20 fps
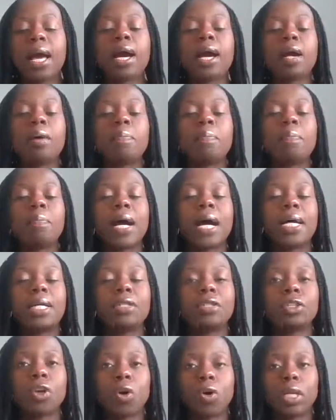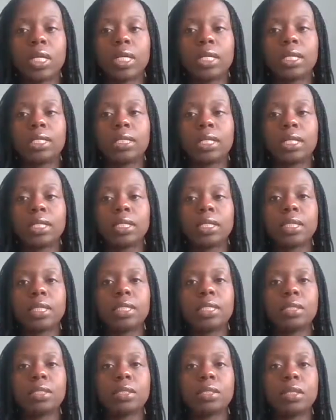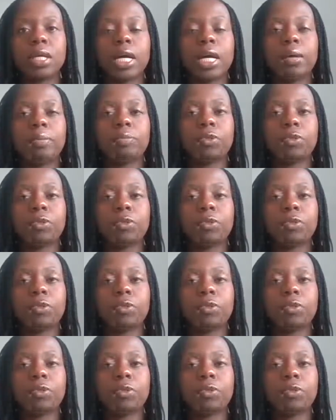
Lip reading: and colleagues in